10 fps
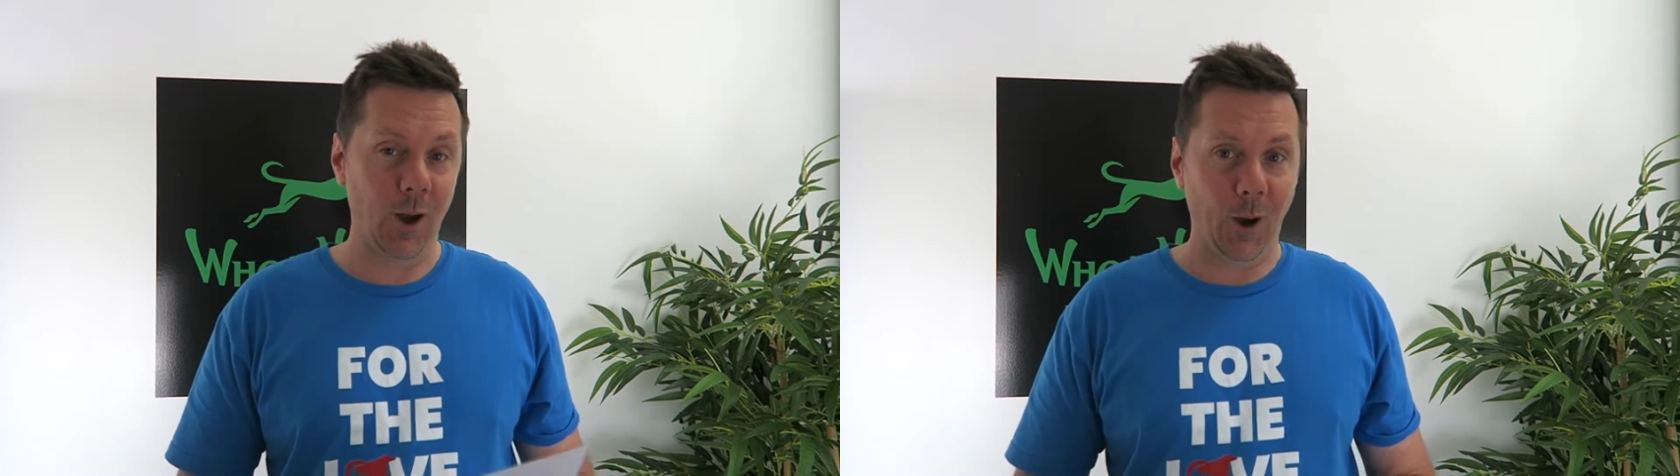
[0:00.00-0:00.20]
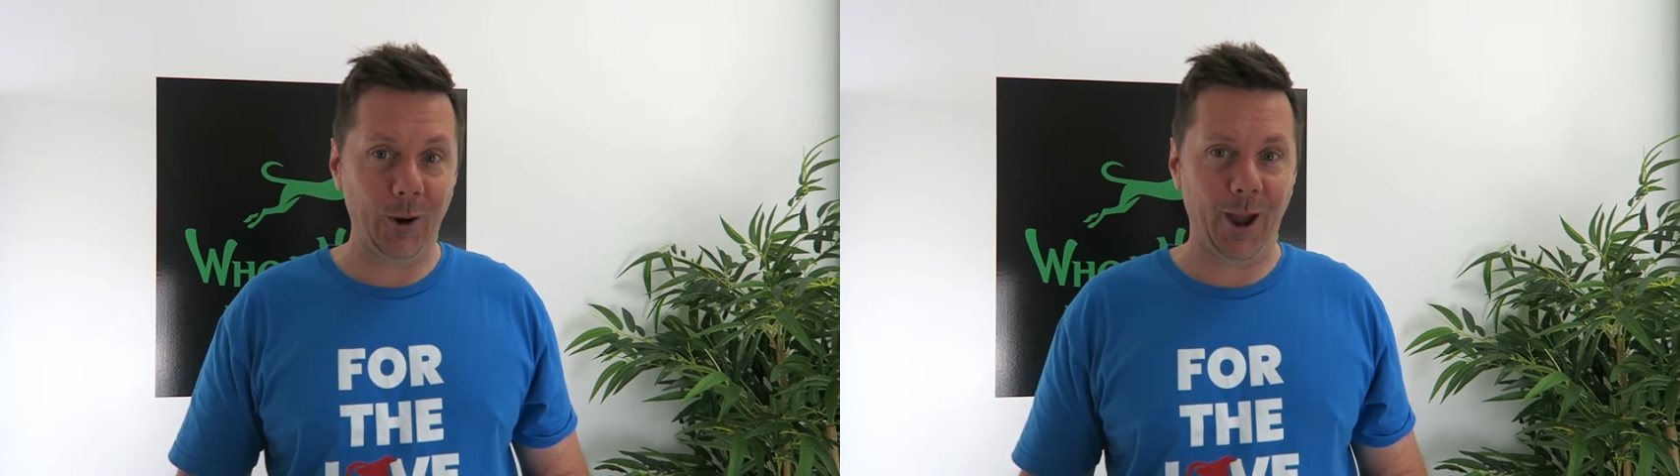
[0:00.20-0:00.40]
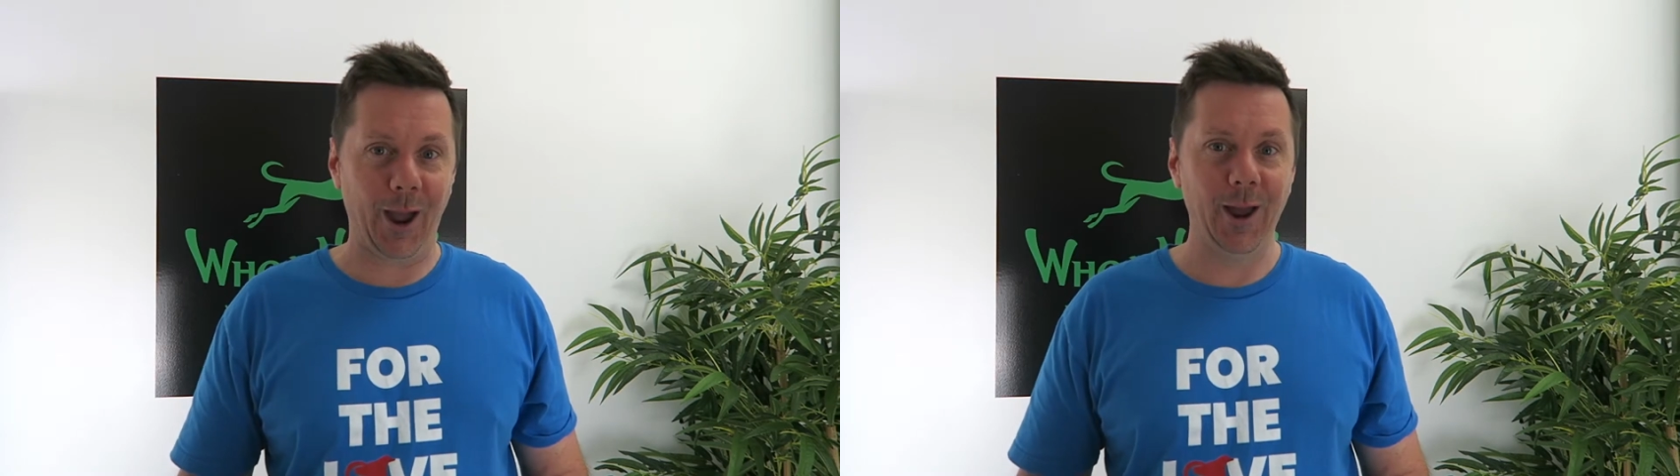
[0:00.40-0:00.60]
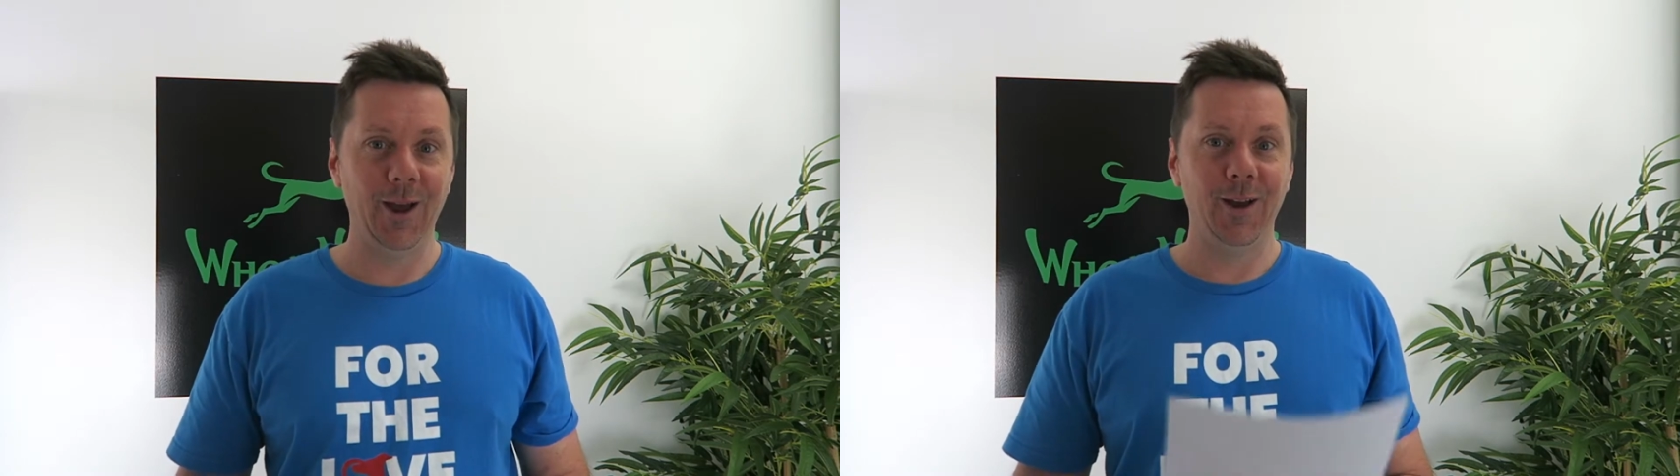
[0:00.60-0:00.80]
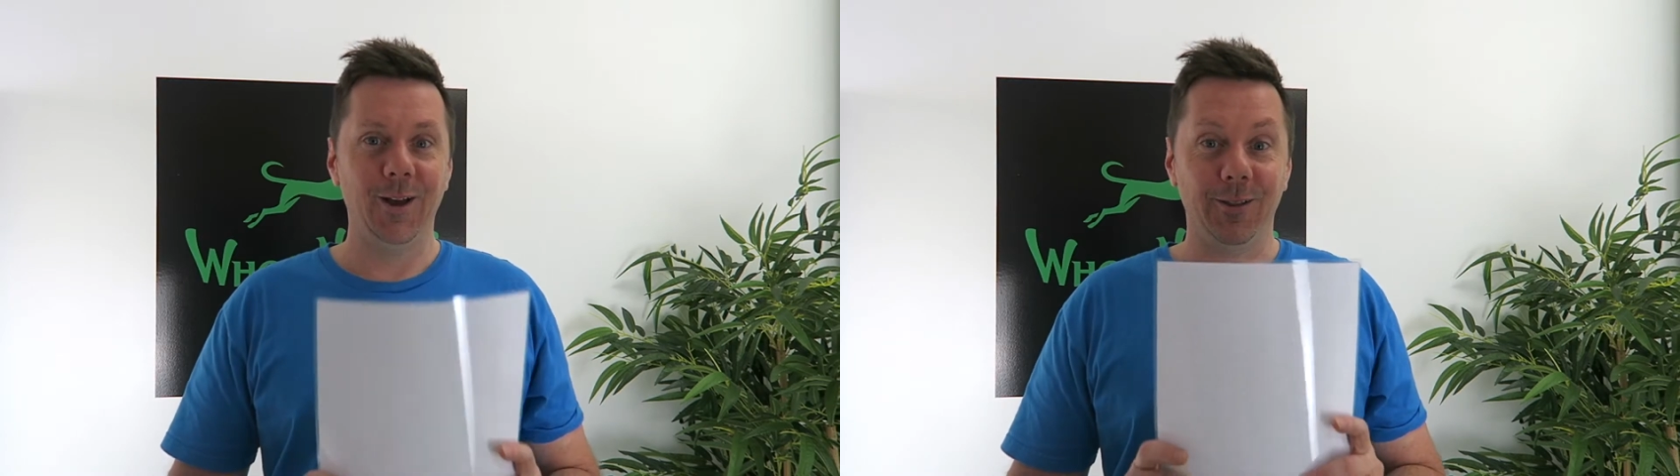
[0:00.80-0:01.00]
Okay,
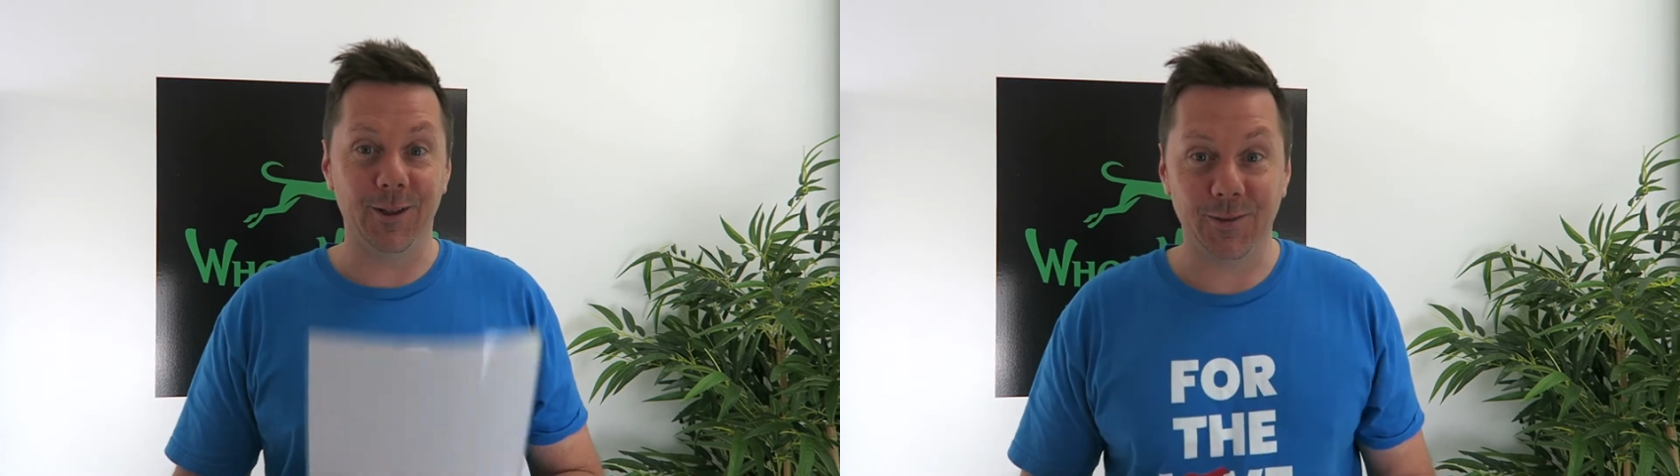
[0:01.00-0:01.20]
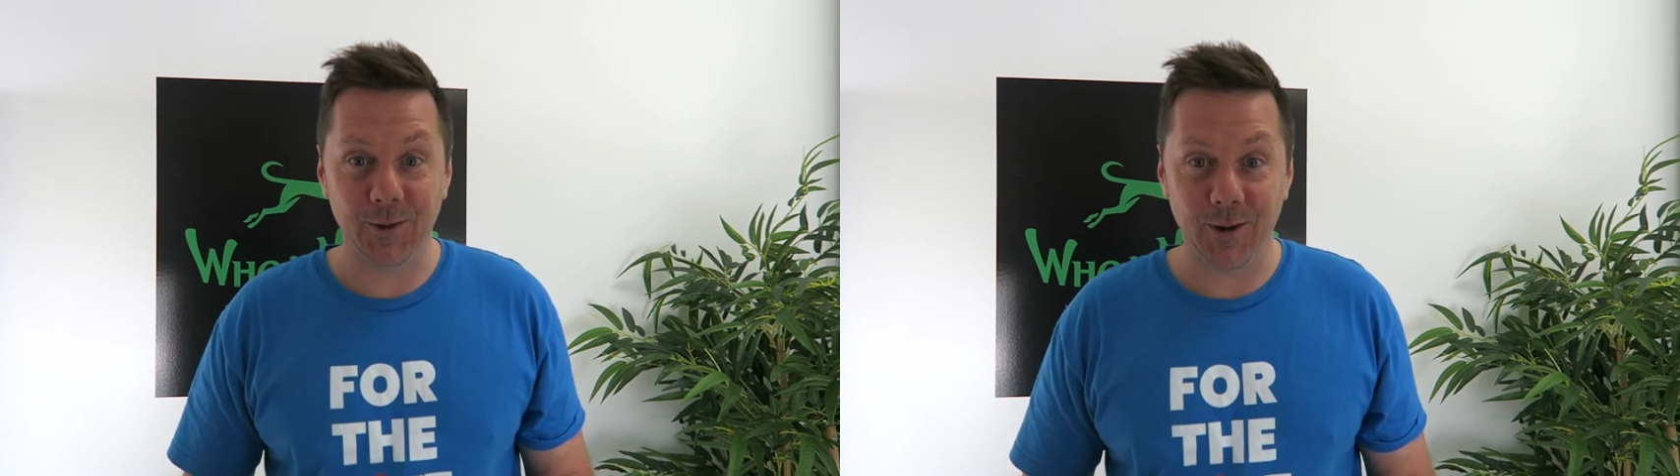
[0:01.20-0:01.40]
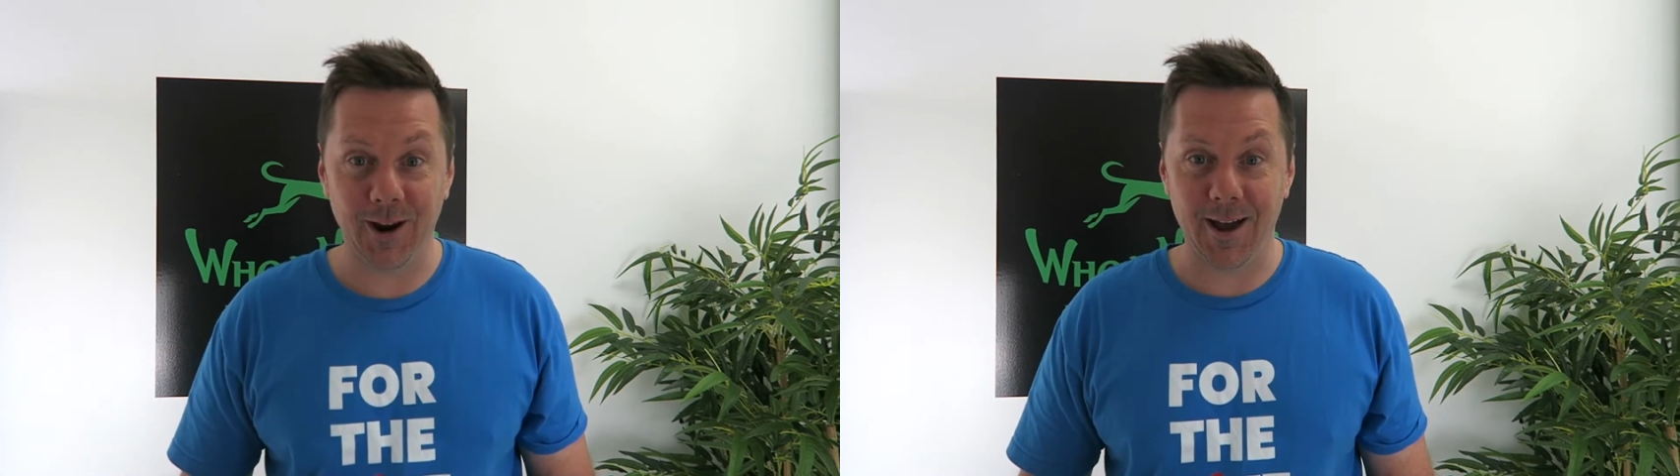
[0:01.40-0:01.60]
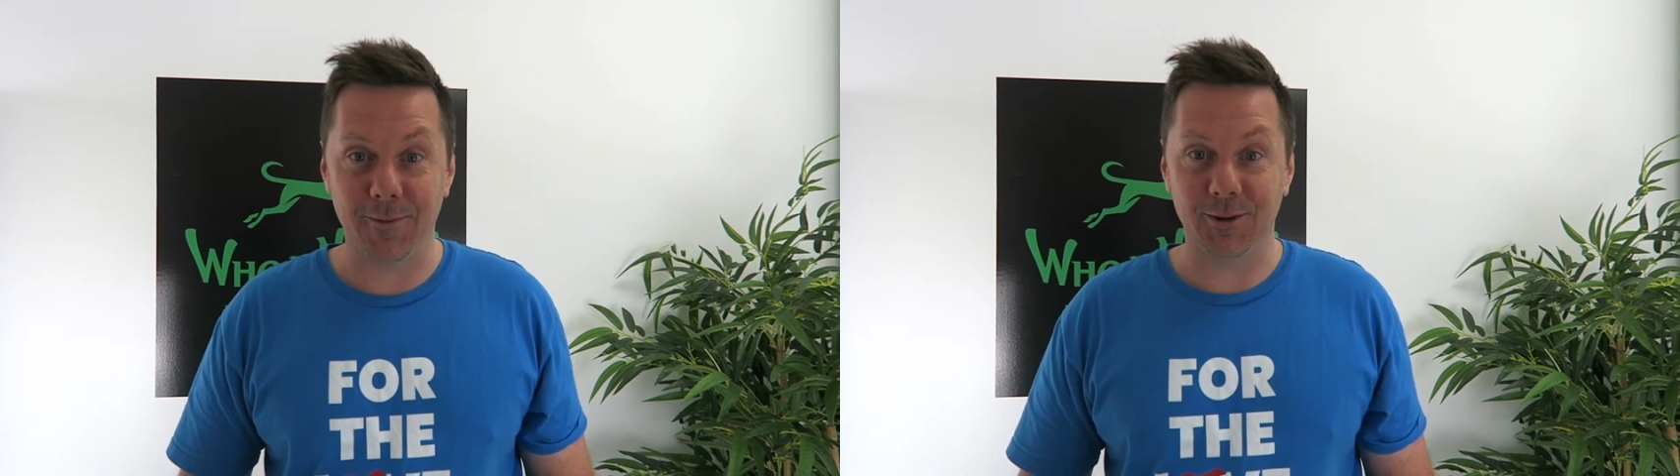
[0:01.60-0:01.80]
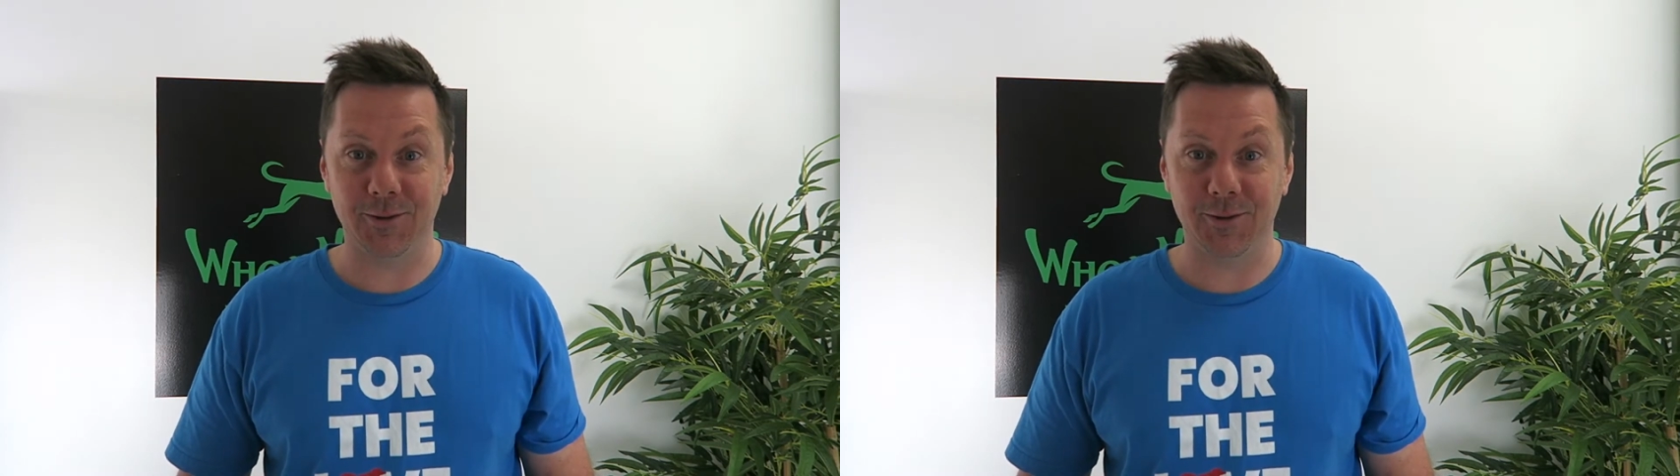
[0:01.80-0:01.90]
let's figure out how much